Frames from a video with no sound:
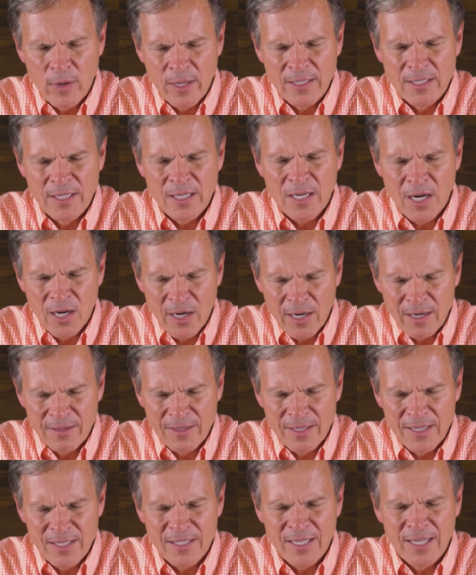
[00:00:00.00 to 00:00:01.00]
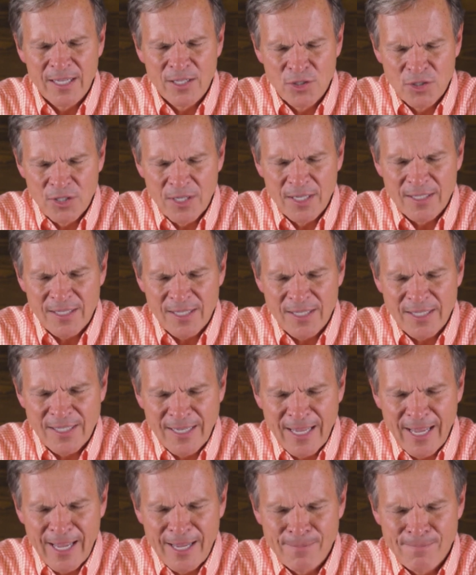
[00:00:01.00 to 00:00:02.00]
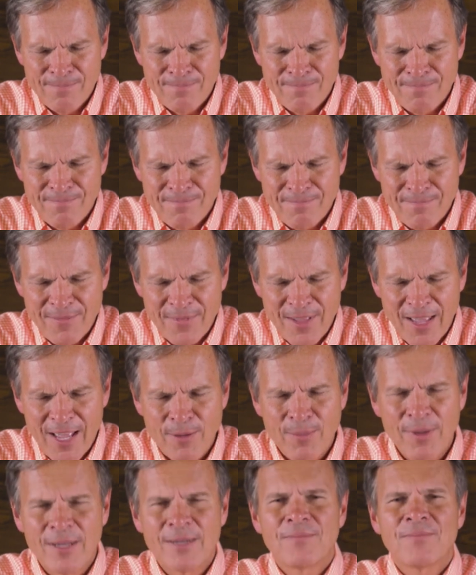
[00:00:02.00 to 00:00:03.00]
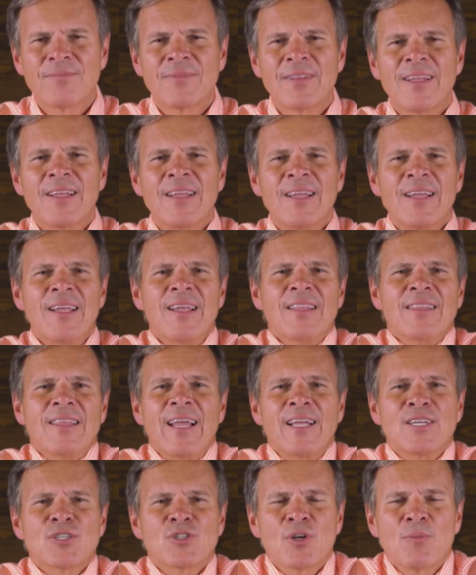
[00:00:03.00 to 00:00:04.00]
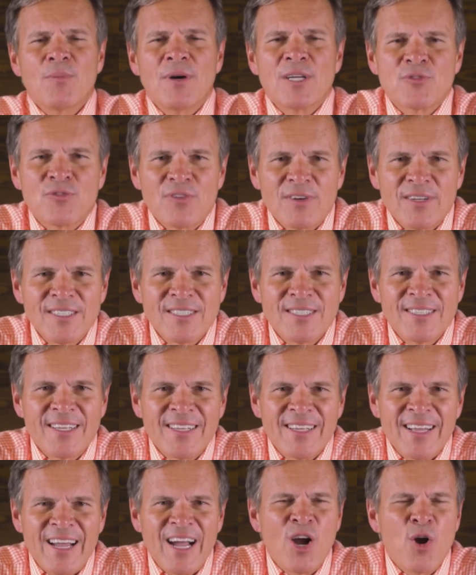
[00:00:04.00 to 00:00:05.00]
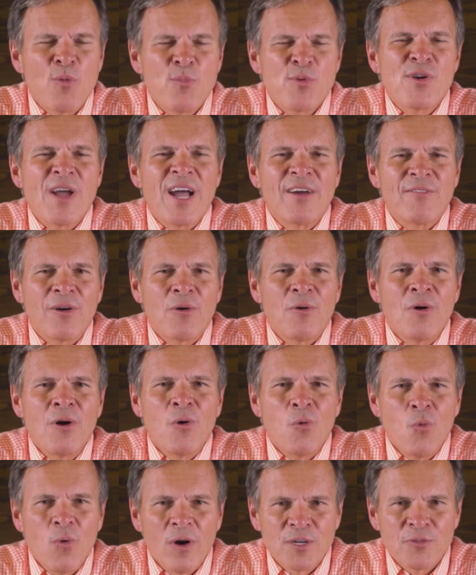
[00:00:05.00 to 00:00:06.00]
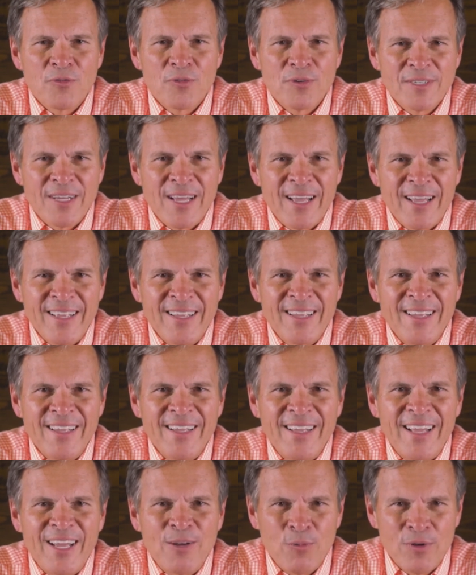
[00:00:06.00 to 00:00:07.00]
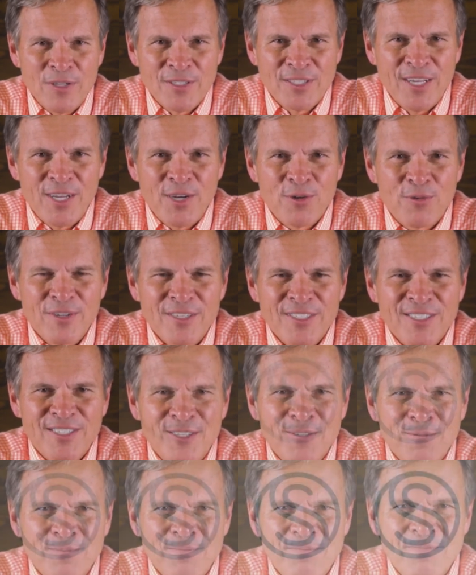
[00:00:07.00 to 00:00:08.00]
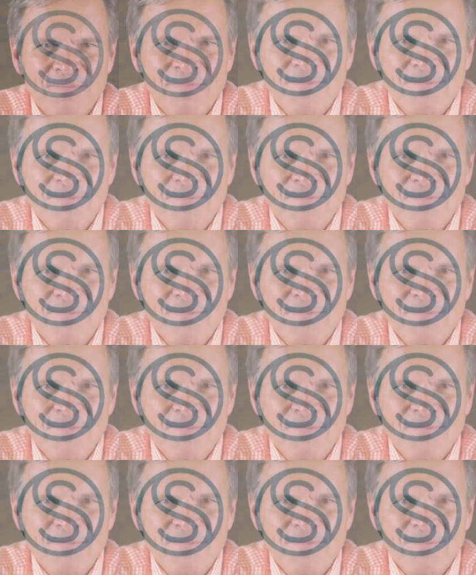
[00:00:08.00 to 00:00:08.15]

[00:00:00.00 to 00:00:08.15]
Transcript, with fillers: we declare this in Jesus' name. Amen. Thanks so much for listening. I hope you have a wonderful day, and we'll see you real soon.